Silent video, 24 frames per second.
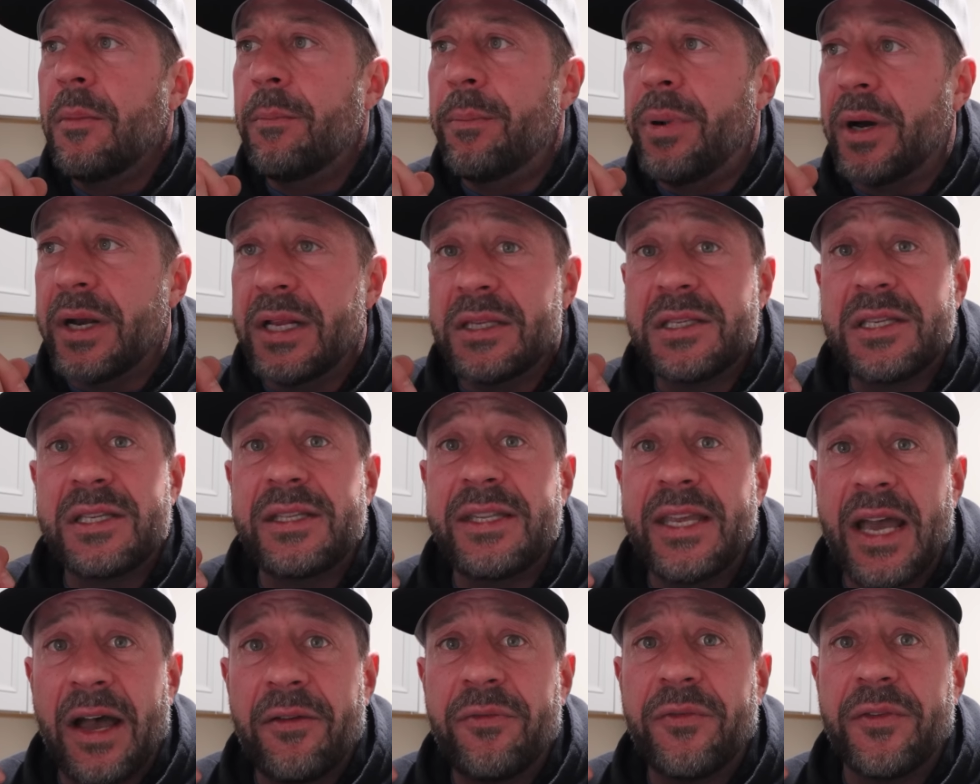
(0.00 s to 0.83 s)
but it's
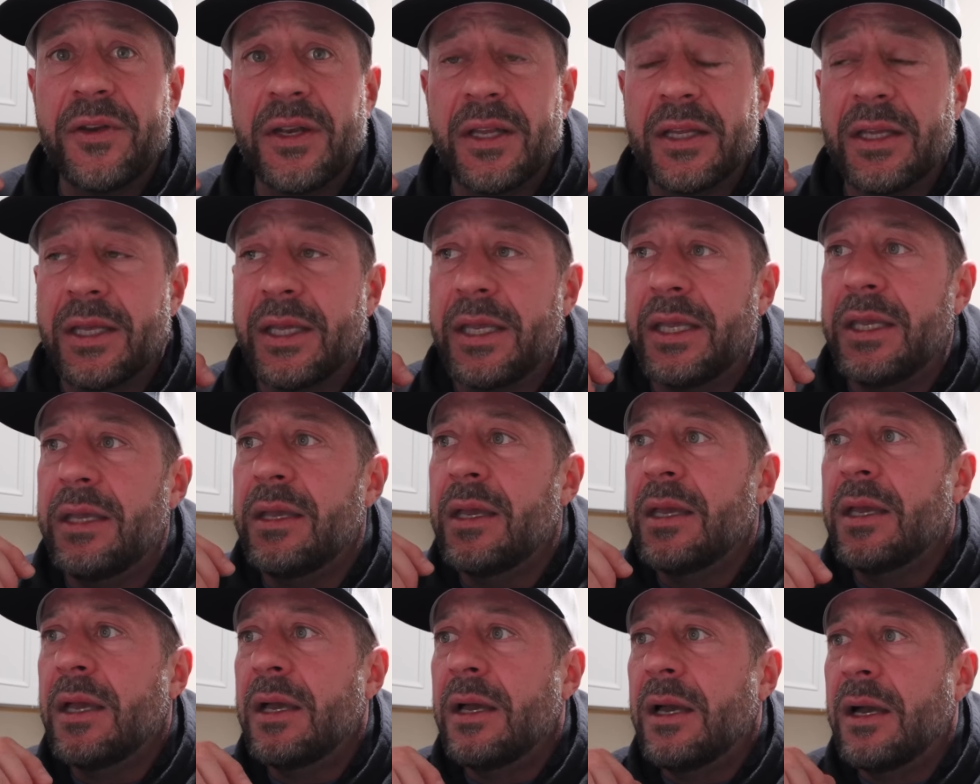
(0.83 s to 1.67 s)

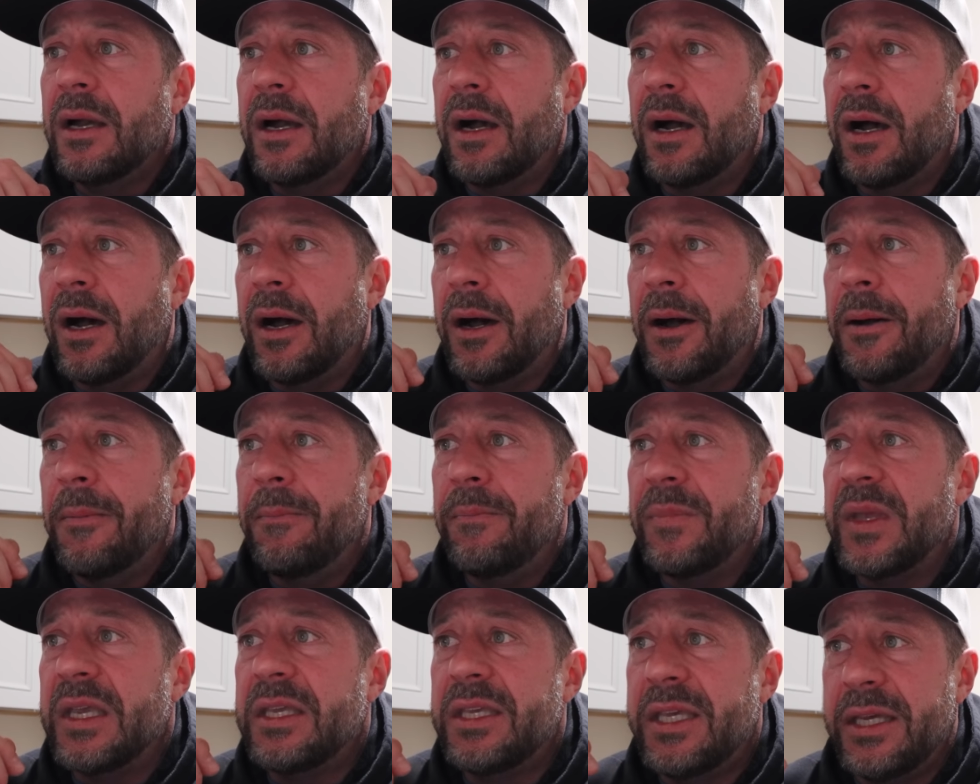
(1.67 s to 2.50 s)
definitely um,